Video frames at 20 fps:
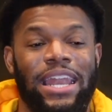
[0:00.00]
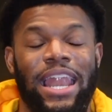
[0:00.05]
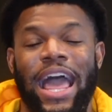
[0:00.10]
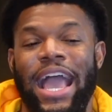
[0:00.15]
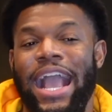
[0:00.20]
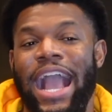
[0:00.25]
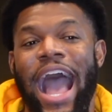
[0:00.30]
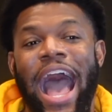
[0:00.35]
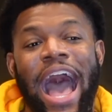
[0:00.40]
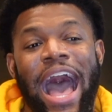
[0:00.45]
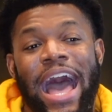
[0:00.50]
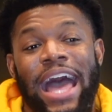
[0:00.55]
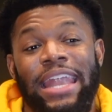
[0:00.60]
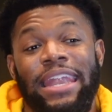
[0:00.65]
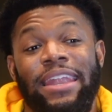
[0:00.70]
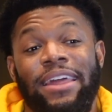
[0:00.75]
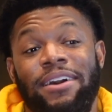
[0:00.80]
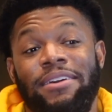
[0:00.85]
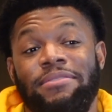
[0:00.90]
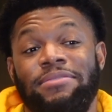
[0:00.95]
Like, I
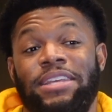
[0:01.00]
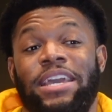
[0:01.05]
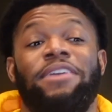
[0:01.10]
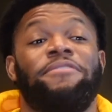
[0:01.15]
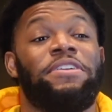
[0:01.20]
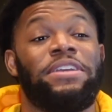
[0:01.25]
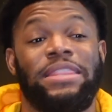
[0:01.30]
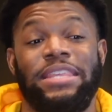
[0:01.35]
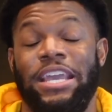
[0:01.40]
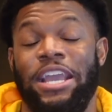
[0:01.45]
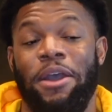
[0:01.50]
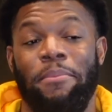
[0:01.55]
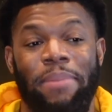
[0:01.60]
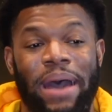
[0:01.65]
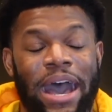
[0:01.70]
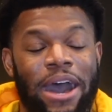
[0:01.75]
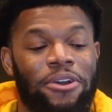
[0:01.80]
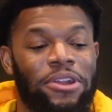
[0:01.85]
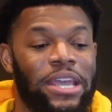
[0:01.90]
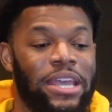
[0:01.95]
loved everything
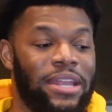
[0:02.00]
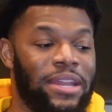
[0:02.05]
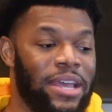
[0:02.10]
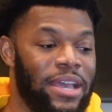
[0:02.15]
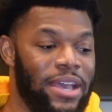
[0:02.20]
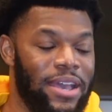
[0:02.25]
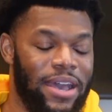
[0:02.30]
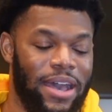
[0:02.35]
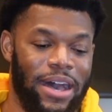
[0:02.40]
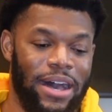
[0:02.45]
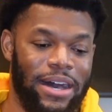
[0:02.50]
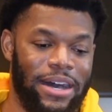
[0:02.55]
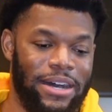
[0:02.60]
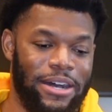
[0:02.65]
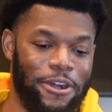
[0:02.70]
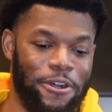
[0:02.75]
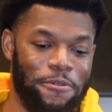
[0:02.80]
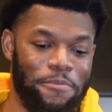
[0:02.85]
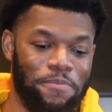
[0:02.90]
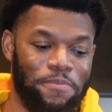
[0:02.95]
about it.
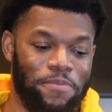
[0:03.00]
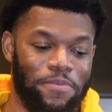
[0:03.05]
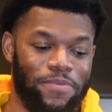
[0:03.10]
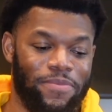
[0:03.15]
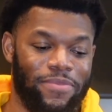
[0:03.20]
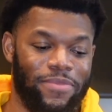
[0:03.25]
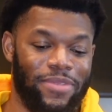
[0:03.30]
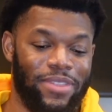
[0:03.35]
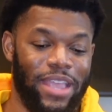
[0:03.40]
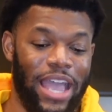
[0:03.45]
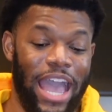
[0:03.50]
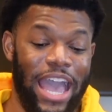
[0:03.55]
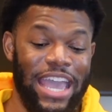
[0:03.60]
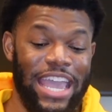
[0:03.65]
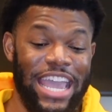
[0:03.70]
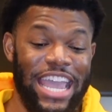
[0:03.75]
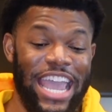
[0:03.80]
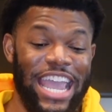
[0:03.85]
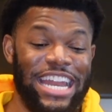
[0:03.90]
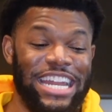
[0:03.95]
And
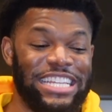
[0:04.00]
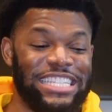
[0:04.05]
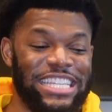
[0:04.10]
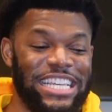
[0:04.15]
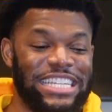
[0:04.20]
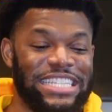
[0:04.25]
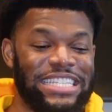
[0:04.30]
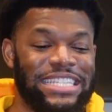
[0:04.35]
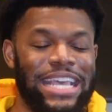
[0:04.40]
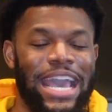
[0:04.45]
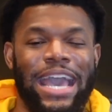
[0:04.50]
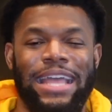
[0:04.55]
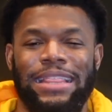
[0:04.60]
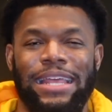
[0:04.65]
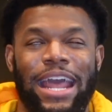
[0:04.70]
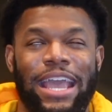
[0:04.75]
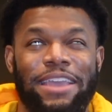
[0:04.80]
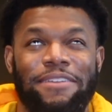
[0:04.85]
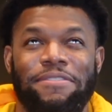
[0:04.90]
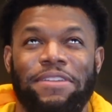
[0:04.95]
it's sad
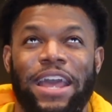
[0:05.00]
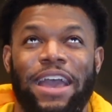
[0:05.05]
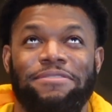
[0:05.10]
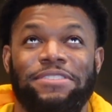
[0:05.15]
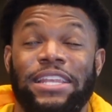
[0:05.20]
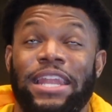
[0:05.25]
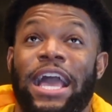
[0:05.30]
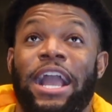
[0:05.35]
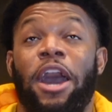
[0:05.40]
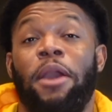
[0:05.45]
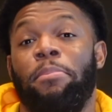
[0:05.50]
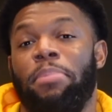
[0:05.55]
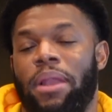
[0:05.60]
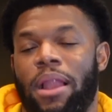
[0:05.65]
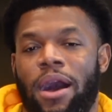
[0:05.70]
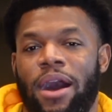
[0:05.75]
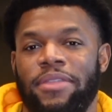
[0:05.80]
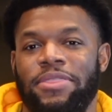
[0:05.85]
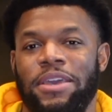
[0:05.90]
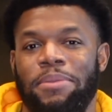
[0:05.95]
that I even have to
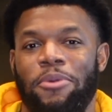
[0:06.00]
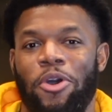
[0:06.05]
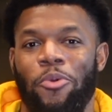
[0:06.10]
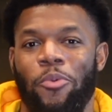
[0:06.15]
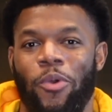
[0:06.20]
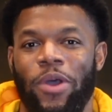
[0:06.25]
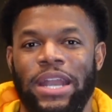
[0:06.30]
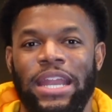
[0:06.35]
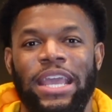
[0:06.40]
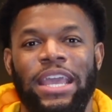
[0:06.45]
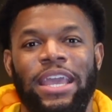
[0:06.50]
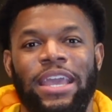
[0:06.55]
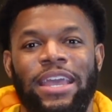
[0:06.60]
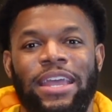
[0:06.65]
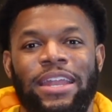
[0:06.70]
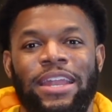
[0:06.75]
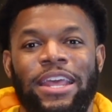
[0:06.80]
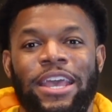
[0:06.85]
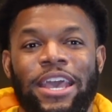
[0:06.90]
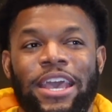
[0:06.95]
applaud them on one
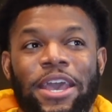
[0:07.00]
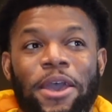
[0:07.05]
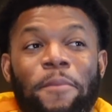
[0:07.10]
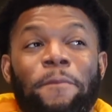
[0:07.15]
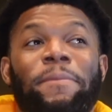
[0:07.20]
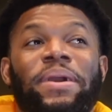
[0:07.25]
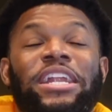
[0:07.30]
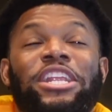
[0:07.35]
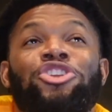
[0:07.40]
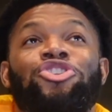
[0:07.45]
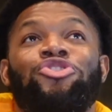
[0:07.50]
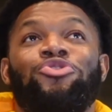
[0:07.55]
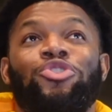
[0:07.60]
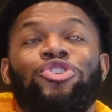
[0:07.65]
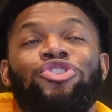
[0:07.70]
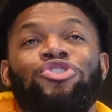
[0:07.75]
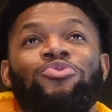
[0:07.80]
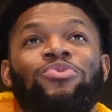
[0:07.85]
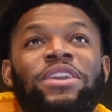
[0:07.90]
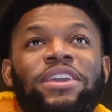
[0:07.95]
end, but
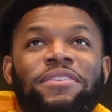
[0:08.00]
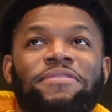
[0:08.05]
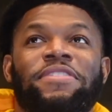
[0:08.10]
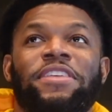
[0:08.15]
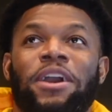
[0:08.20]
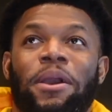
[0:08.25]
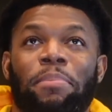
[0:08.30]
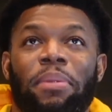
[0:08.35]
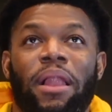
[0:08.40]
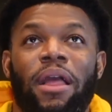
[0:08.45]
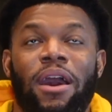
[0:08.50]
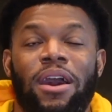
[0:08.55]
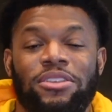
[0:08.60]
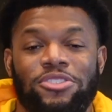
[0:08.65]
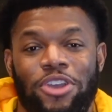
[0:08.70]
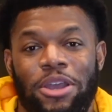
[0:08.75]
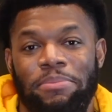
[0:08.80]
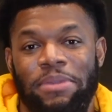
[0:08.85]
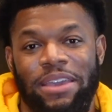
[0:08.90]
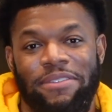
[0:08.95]
you give the
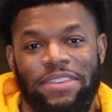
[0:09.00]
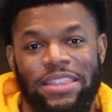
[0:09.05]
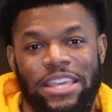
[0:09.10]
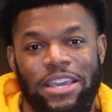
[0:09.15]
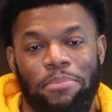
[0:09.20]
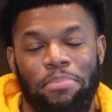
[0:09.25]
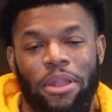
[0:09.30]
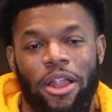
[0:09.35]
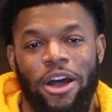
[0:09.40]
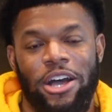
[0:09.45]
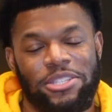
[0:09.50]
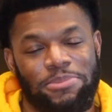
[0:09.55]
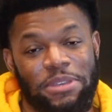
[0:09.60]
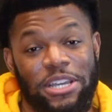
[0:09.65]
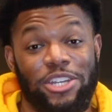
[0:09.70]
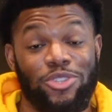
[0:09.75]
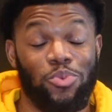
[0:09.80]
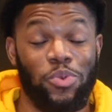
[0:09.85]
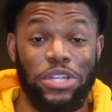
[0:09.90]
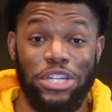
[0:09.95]
applause, or I'm giving the applause
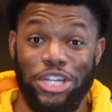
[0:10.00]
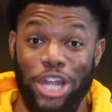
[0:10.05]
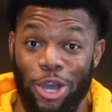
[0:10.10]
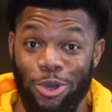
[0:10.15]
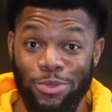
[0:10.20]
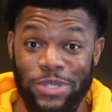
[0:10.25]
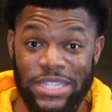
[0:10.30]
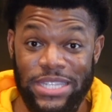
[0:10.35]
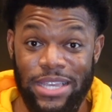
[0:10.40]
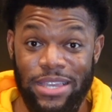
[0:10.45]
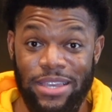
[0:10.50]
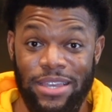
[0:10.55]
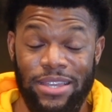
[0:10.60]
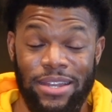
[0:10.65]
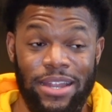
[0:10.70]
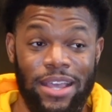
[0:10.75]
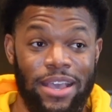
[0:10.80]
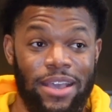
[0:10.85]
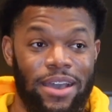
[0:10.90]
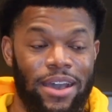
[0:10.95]
because we don't see
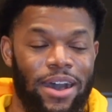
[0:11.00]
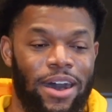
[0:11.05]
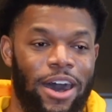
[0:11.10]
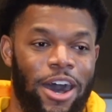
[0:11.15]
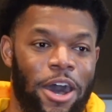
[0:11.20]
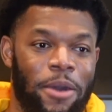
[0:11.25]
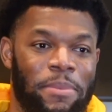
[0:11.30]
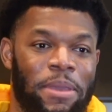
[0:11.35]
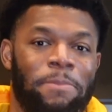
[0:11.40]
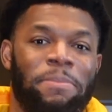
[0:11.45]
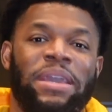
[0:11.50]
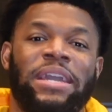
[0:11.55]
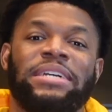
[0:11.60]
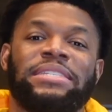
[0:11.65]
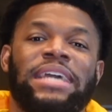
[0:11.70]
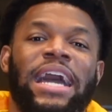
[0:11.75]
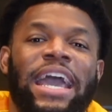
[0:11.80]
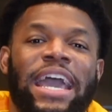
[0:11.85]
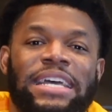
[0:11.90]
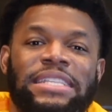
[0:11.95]
it. And
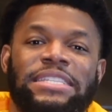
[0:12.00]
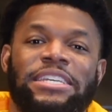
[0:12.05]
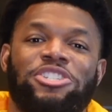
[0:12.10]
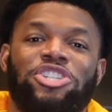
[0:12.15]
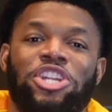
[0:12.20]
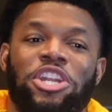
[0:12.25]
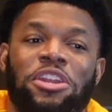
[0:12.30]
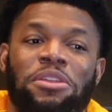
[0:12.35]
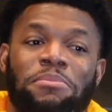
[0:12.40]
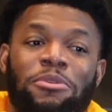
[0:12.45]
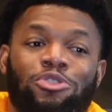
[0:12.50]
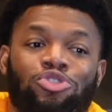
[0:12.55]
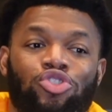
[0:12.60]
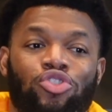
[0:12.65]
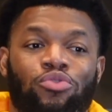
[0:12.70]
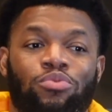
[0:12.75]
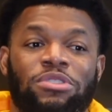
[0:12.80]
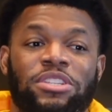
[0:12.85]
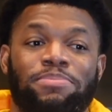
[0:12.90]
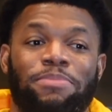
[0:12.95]
because I had such an
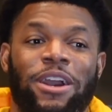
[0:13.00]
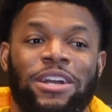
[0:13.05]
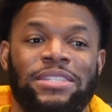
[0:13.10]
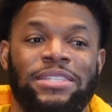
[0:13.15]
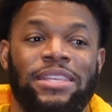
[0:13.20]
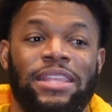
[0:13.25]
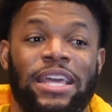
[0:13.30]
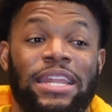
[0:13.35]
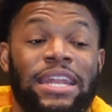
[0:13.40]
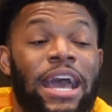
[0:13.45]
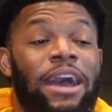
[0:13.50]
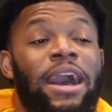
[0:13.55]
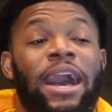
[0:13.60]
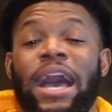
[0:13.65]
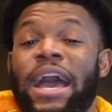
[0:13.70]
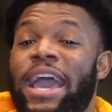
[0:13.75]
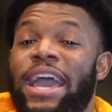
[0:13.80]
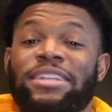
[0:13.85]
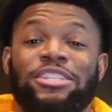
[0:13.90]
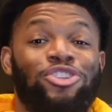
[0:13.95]
emotional response to that, now
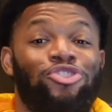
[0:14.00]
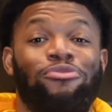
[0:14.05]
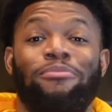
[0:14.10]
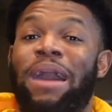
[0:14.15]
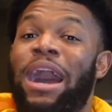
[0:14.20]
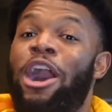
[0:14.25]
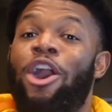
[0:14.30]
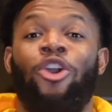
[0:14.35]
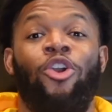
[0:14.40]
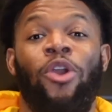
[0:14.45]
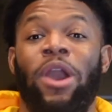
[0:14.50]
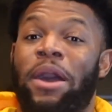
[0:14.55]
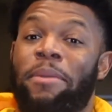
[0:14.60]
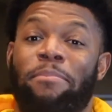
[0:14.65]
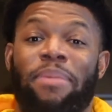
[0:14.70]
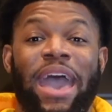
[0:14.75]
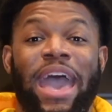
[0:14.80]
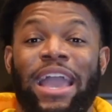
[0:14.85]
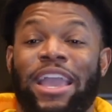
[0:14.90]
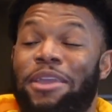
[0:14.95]
I had to do my own
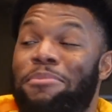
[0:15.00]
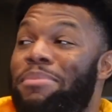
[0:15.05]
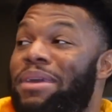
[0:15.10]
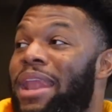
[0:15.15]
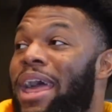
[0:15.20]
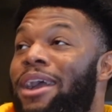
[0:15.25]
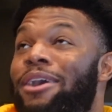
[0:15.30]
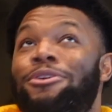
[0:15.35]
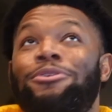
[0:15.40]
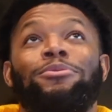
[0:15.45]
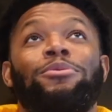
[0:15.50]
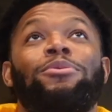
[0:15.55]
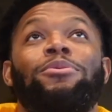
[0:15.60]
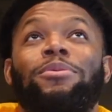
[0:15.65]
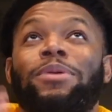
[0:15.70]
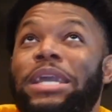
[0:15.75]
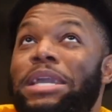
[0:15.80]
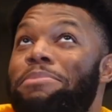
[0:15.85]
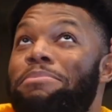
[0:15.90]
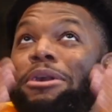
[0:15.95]
unpack and be like,
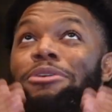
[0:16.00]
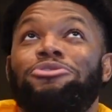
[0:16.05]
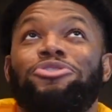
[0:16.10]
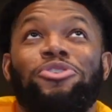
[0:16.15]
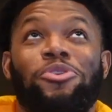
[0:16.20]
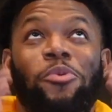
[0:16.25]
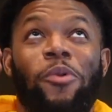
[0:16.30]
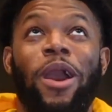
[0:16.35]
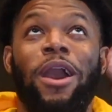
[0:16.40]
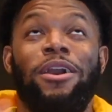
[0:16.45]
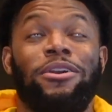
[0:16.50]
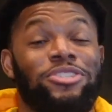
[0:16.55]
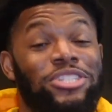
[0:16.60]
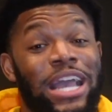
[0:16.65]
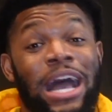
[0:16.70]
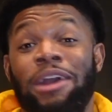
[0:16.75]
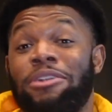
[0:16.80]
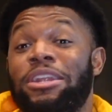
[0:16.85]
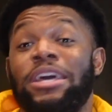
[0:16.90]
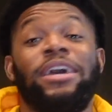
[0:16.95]
oh, emotional walls.
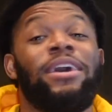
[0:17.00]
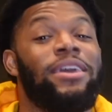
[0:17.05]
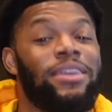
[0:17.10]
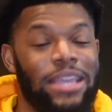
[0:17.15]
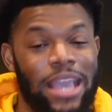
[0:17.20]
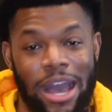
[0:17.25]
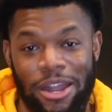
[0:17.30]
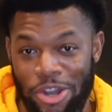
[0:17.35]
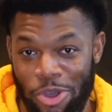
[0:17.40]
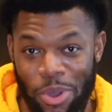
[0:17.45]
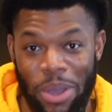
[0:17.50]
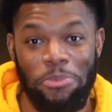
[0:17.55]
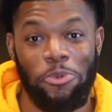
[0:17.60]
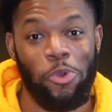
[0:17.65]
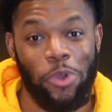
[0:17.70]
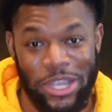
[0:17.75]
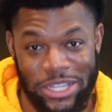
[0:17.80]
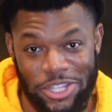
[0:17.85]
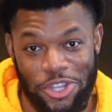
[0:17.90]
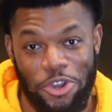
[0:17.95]
Y'all know I'm
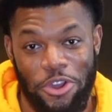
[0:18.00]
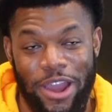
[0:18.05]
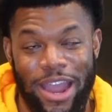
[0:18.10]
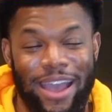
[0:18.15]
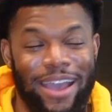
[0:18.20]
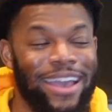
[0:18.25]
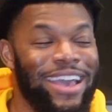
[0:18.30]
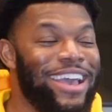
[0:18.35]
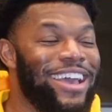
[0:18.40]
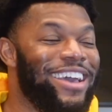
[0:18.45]
quick to cry.